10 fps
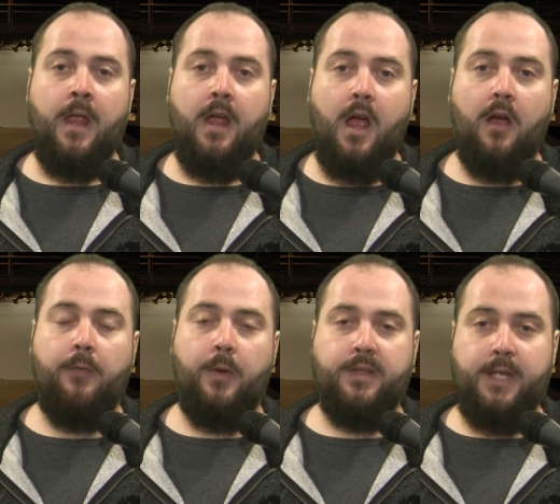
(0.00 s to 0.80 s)

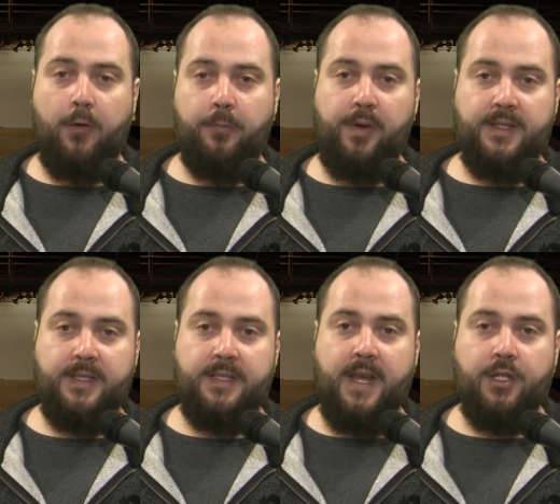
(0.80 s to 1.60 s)
of self
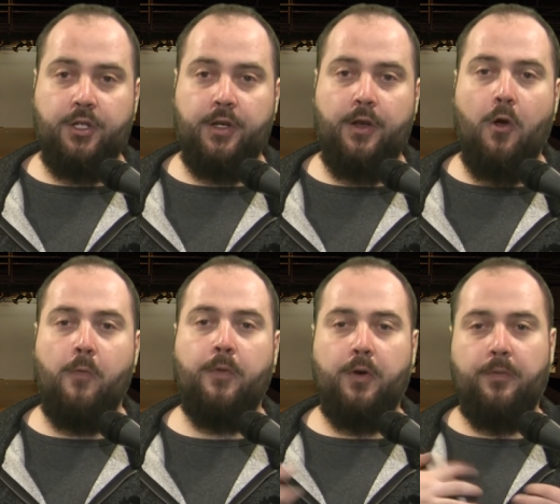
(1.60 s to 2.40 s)
presentation
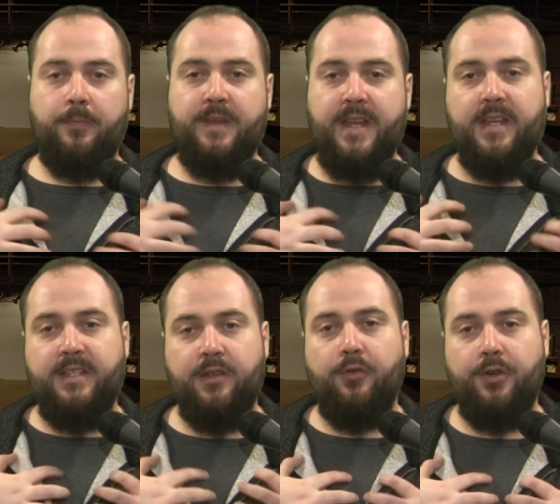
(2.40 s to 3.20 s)
over the
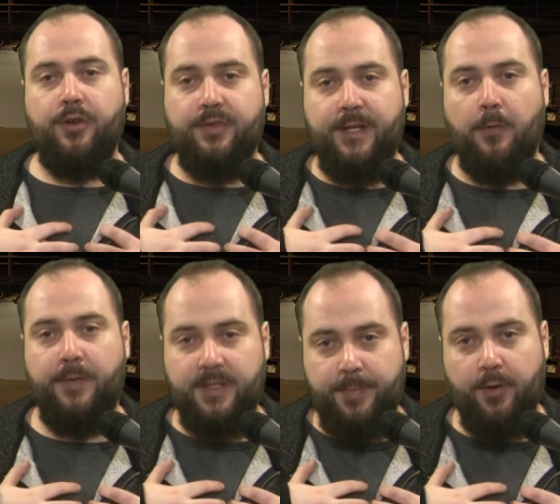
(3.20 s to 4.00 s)
interior self
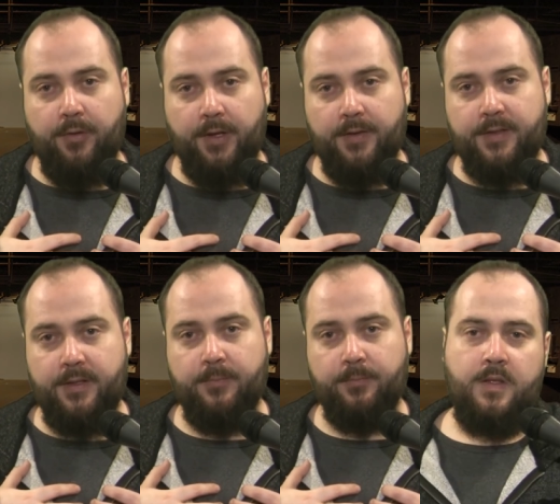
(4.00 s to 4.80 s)

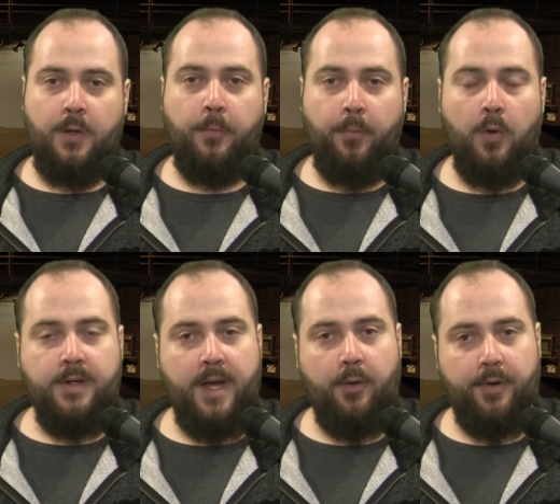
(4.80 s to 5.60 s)
experience. So for
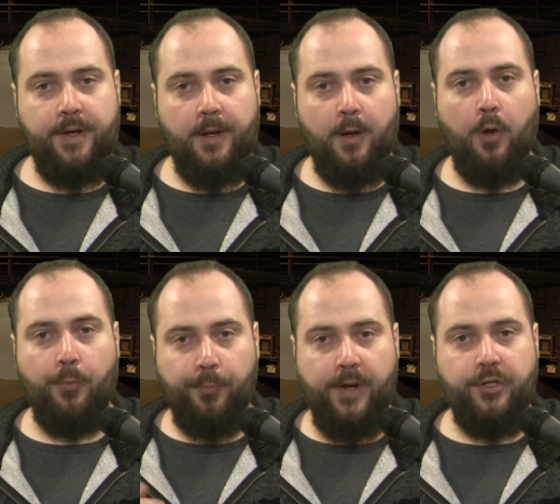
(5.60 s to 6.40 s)
Derrida,
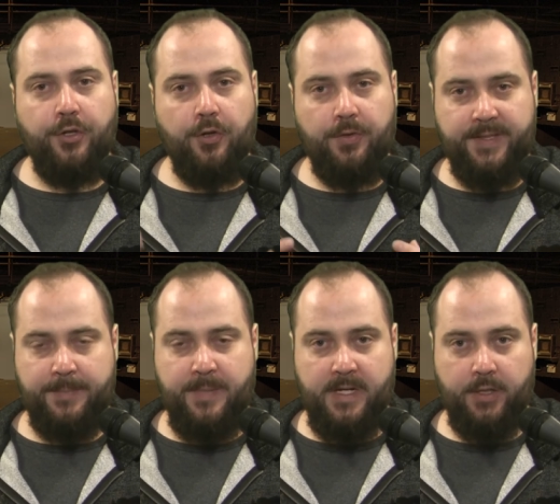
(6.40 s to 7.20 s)
original
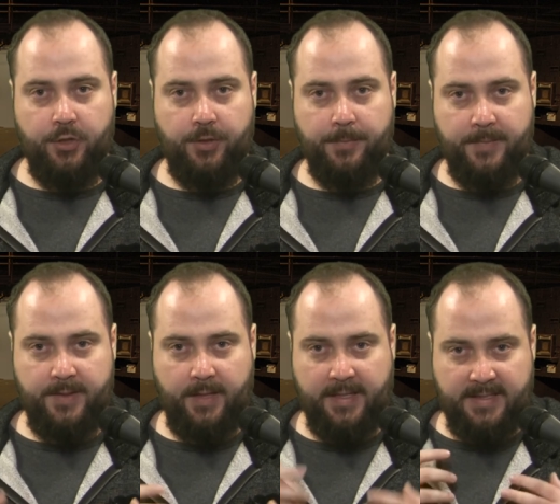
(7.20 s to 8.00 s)
speech,
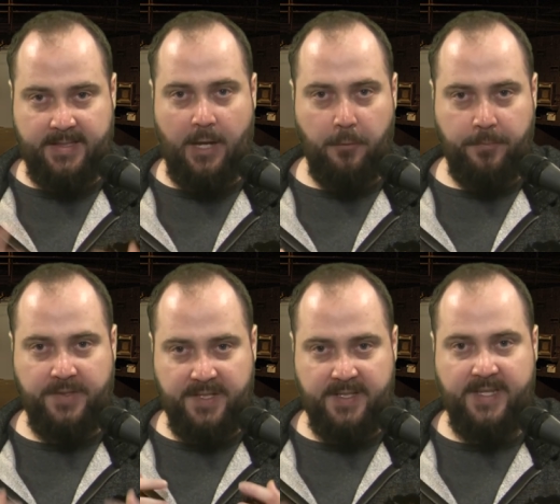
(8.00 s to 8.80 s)
like
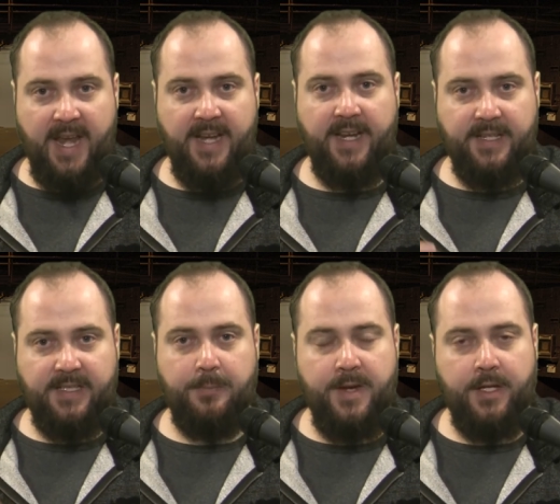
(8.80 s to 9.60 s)
self-sustaining
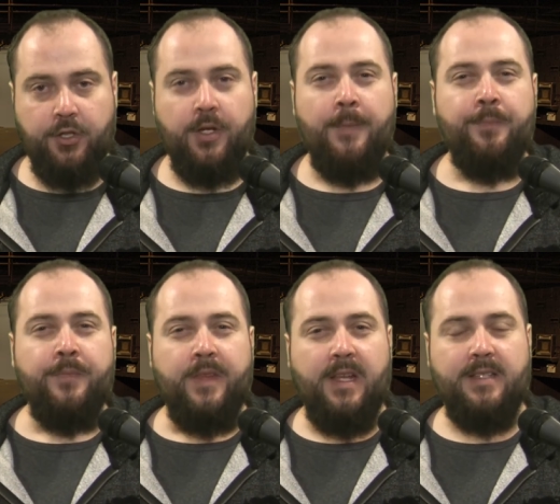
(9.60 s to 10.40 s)
speech,
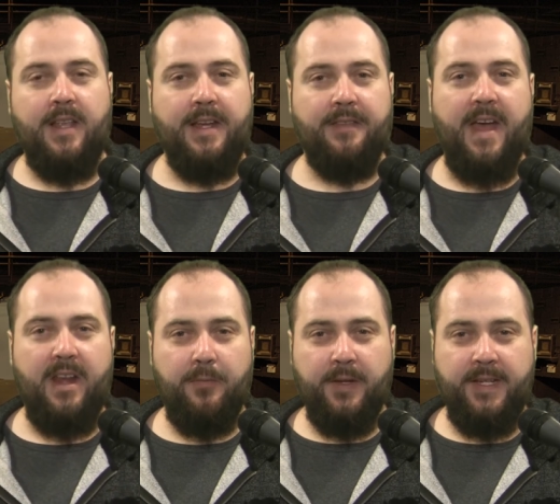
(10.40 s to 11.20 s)
is like that
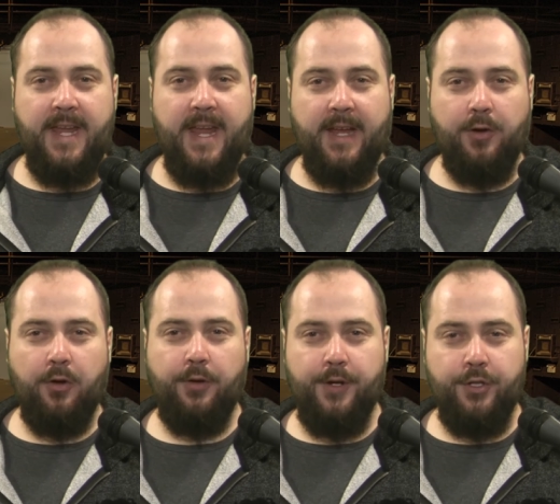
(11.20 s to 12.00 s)
of a king
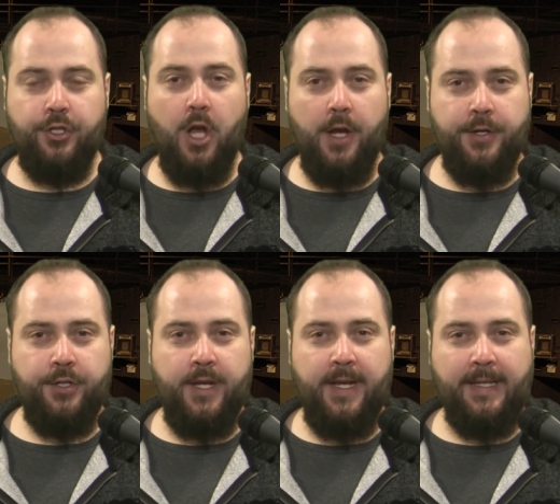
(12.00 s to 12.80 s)
or a
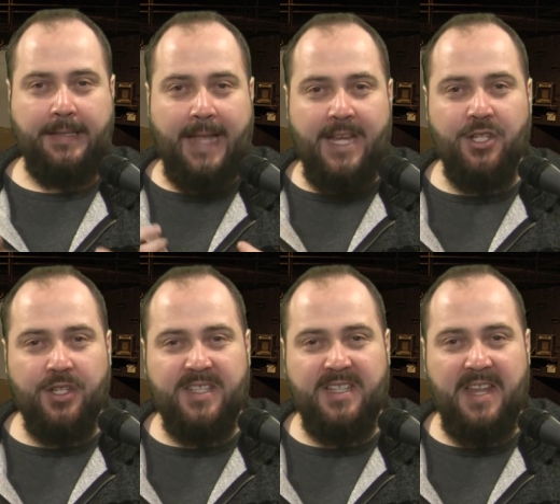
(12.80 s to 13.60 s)
judge. It
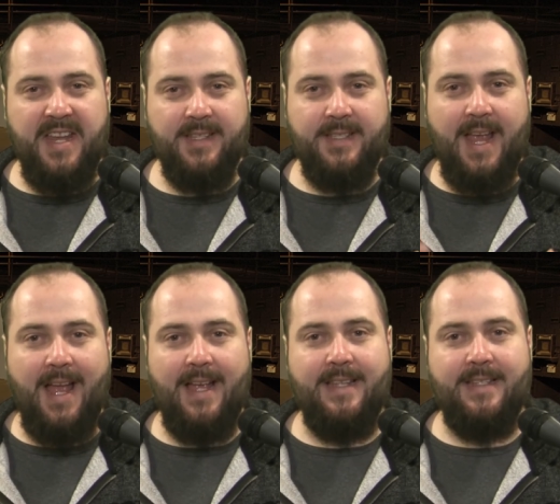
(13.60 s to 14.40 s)
legislates
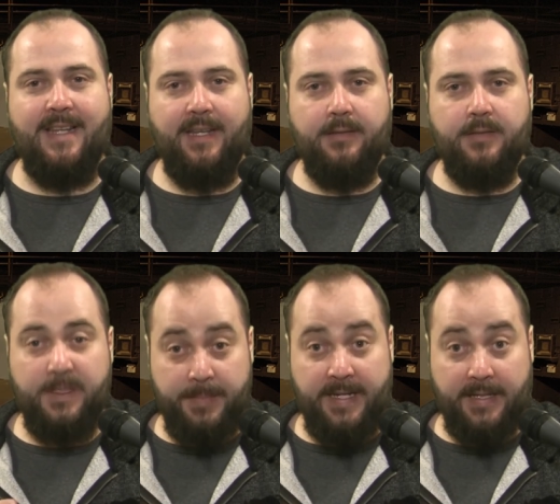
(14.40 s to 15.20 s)
as it
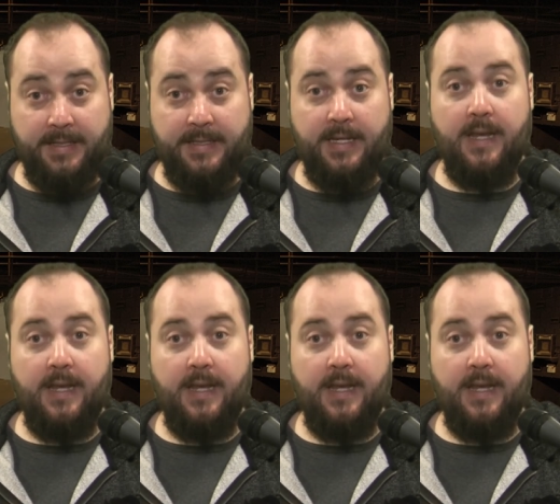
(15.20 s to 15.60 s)
speaks.